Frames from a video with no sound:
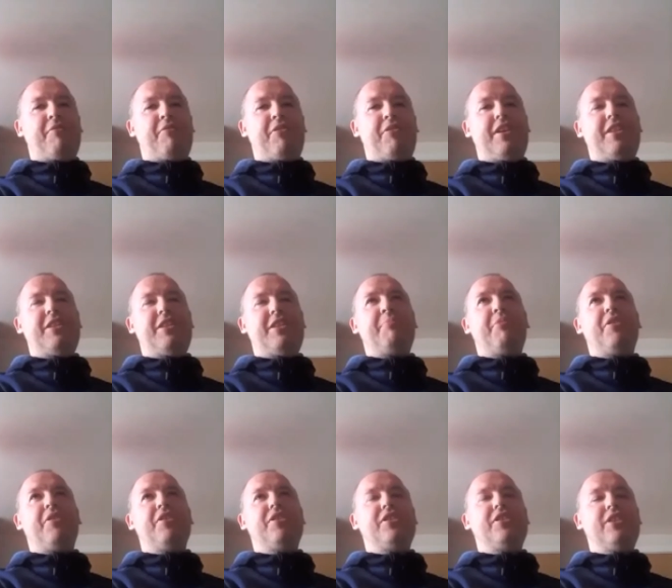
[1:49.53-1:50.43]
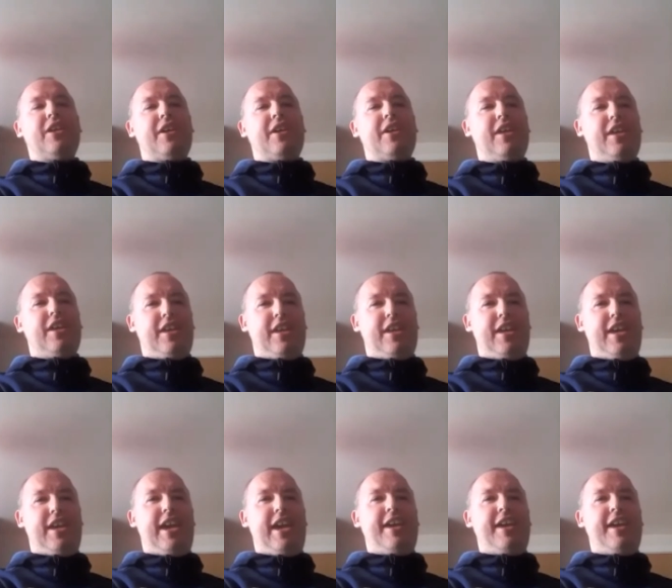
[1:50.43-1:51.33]
into boccia,
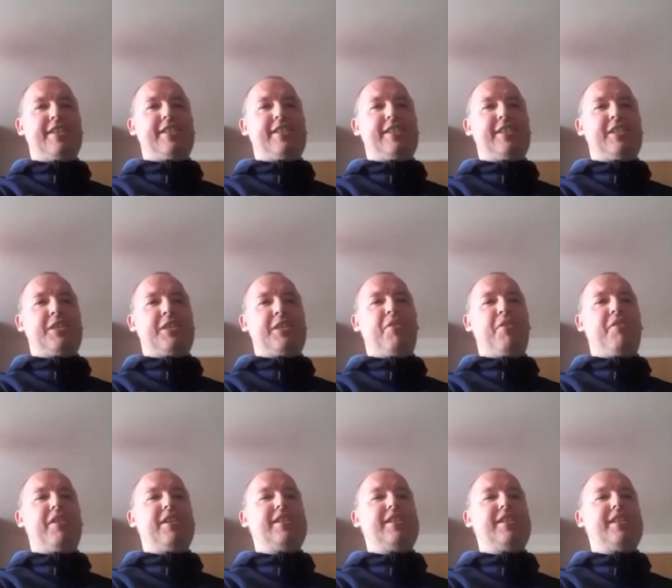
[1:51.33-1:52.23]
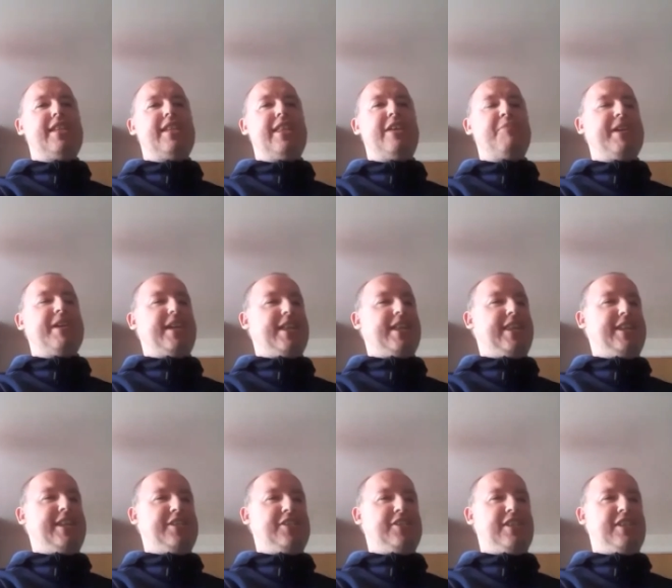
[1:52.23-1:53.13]
to be honest, it's a little bit
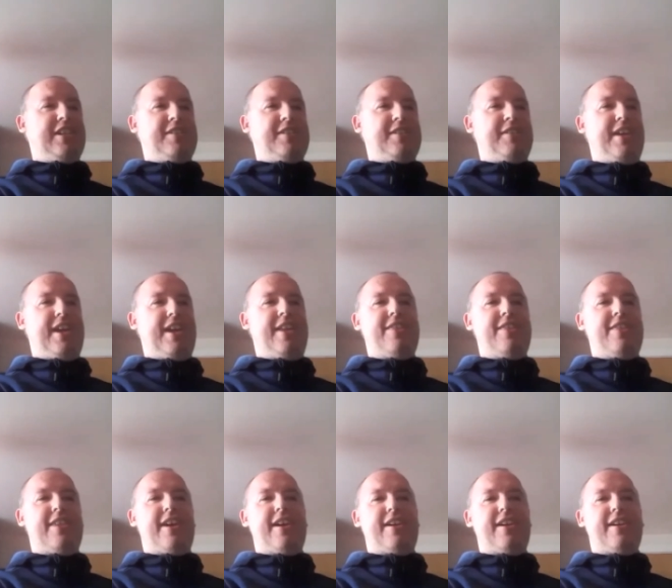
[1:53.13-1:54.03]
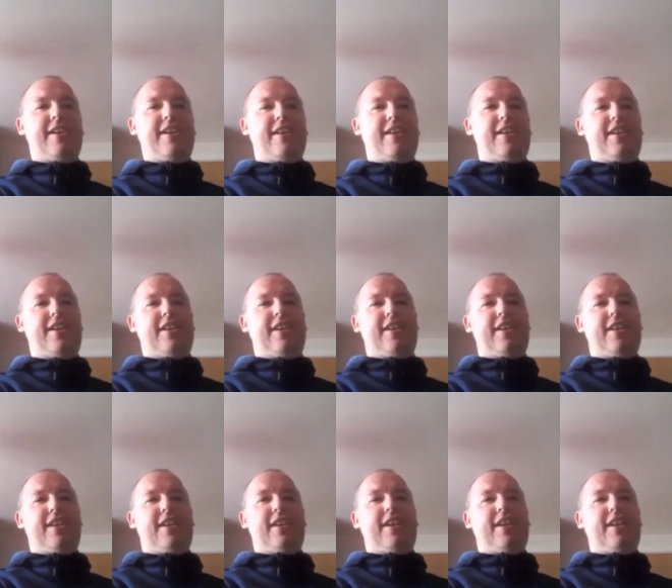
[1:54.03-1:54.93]
cliche in that
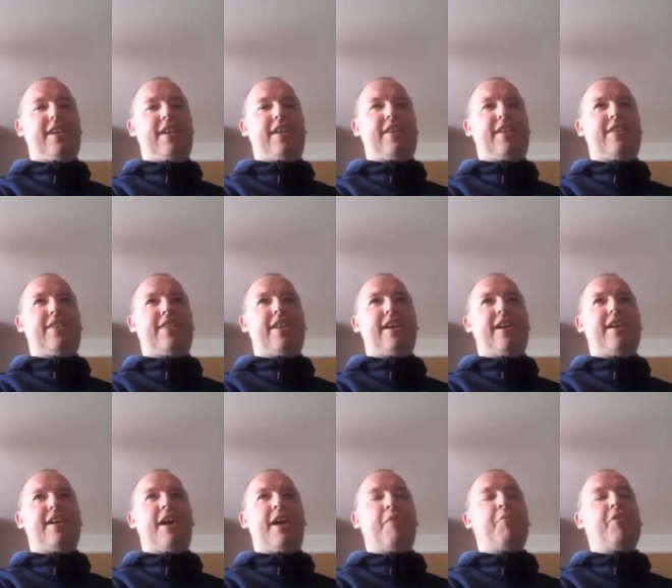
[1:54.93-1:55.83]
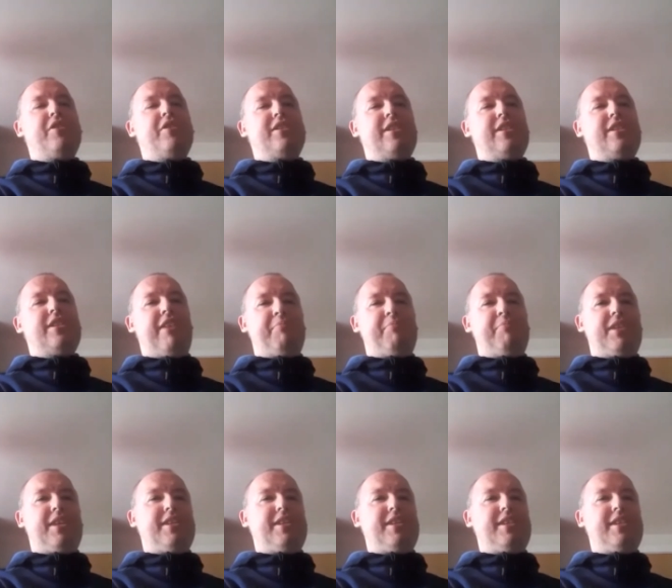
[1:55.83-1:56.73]
I was in the right
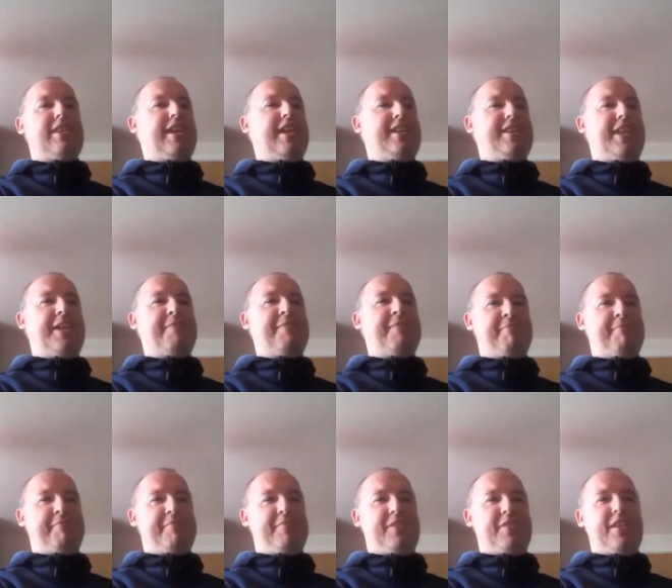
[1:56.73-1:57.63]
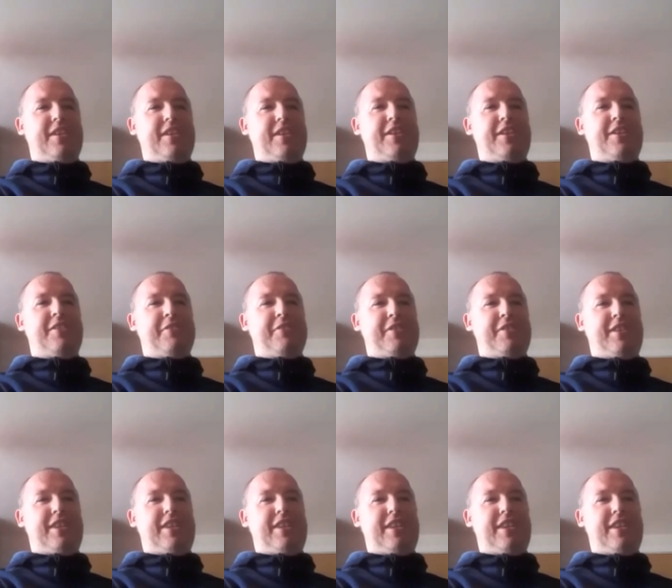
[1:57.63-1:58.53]
place at the right time. You know,
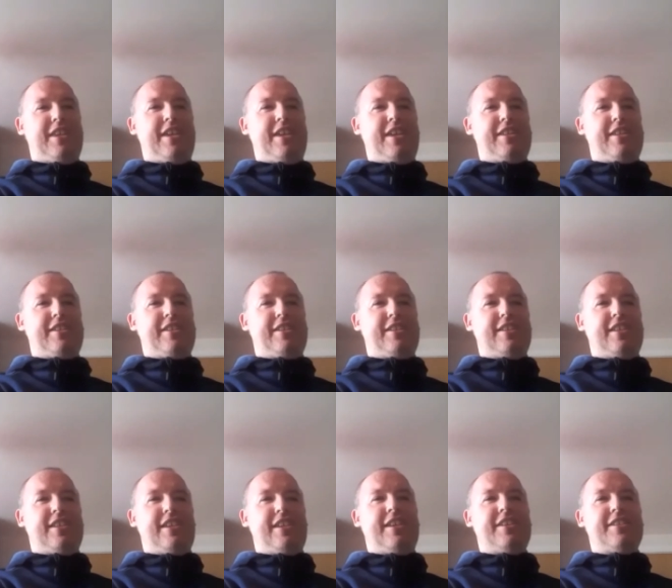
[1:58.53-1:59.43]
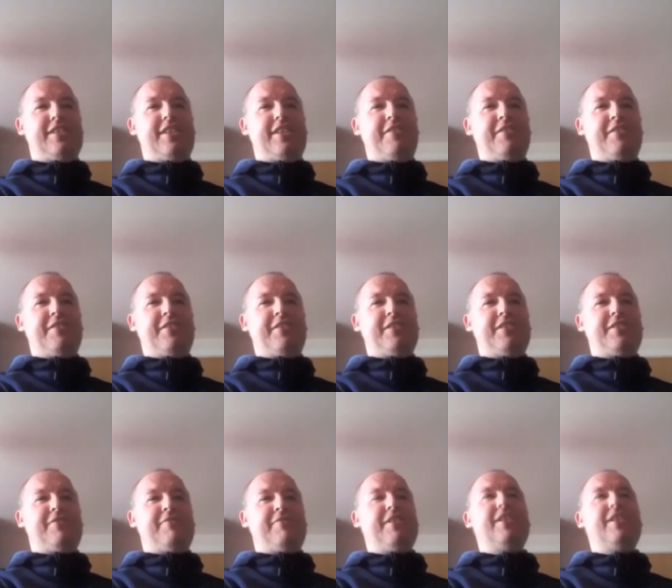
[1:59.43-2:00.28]
it sounds.